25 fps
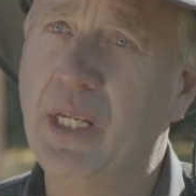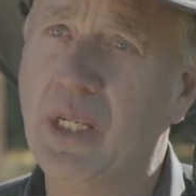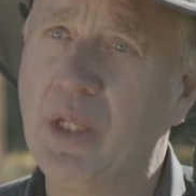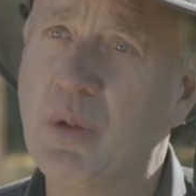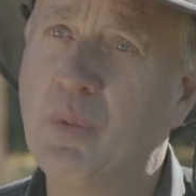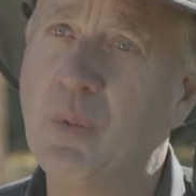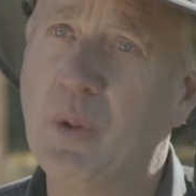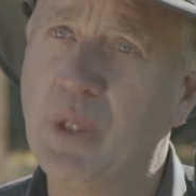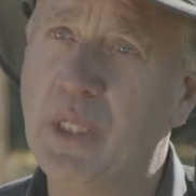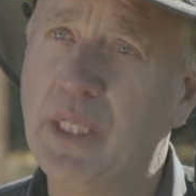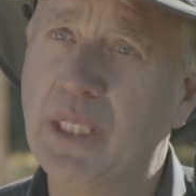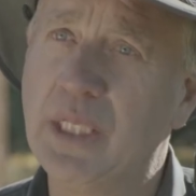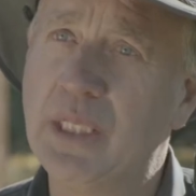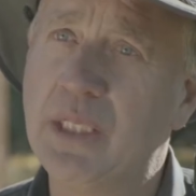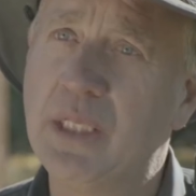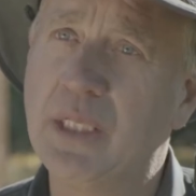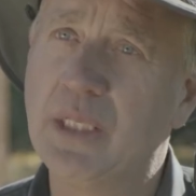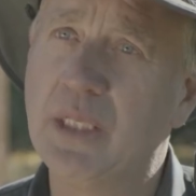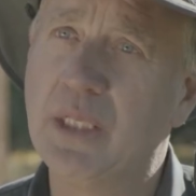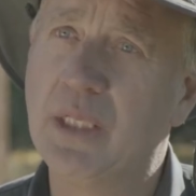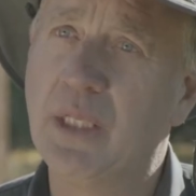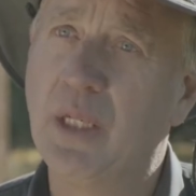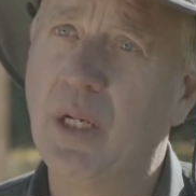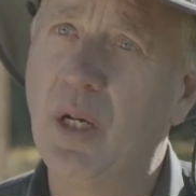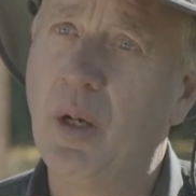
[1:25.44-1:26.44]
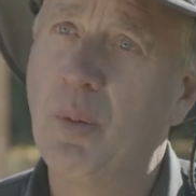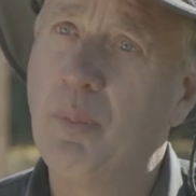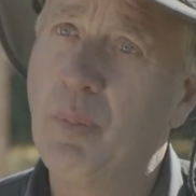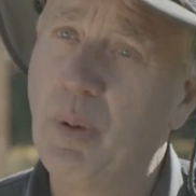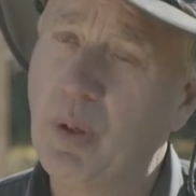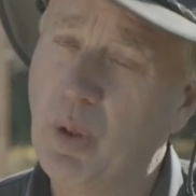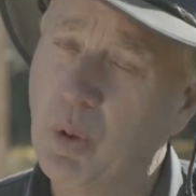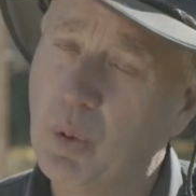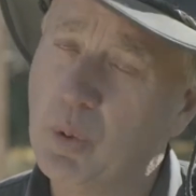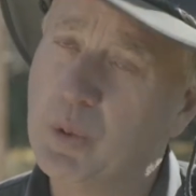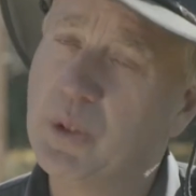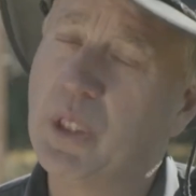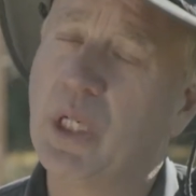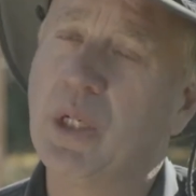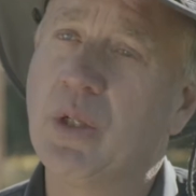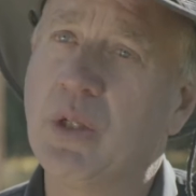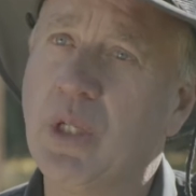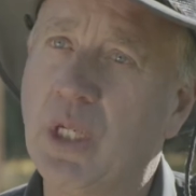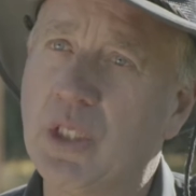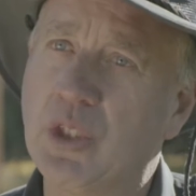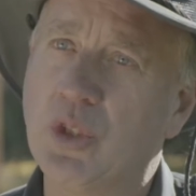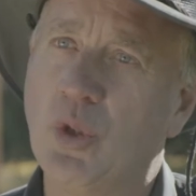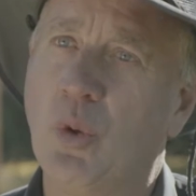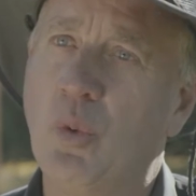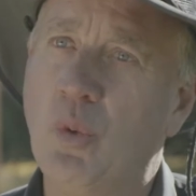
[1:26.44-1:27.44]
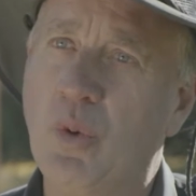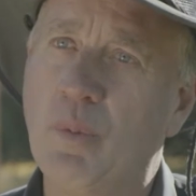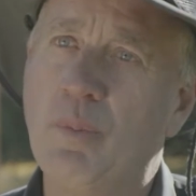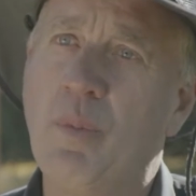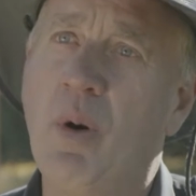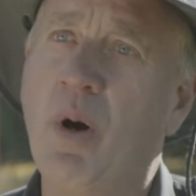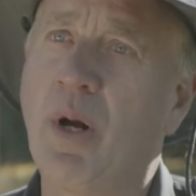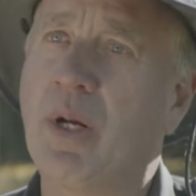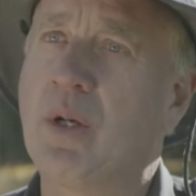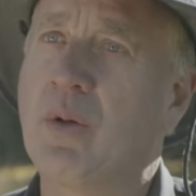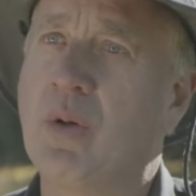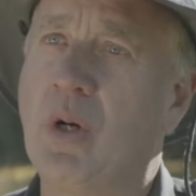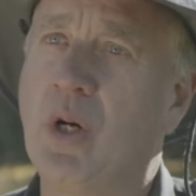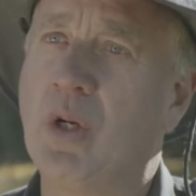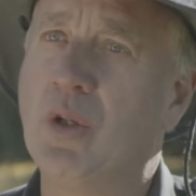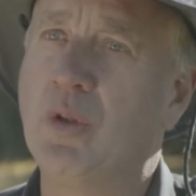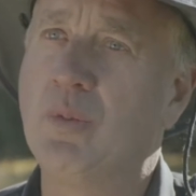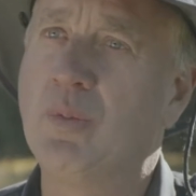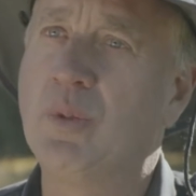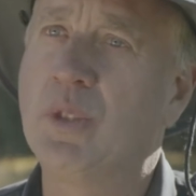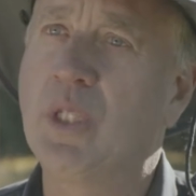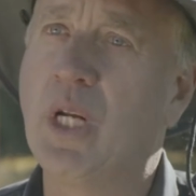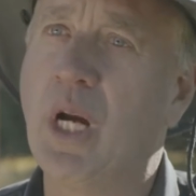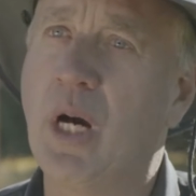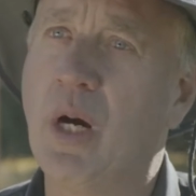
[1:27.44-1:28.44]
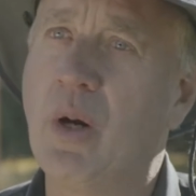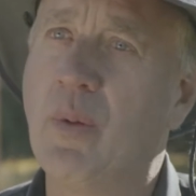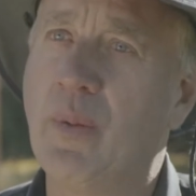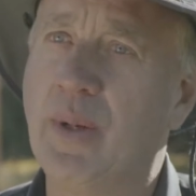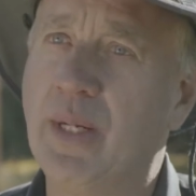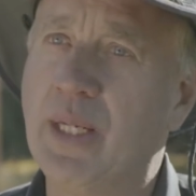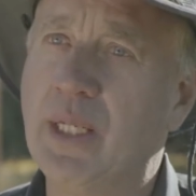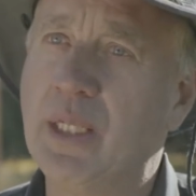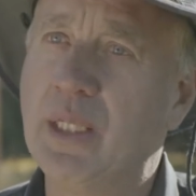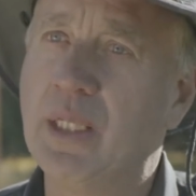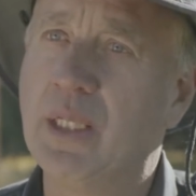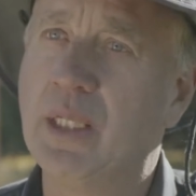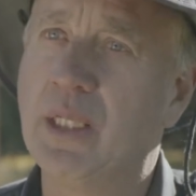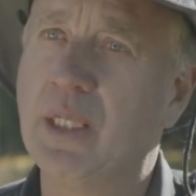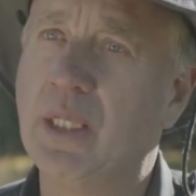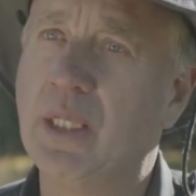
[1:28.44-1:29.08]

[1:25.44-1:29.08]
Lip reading: any weeds, but also gets all the microbes going,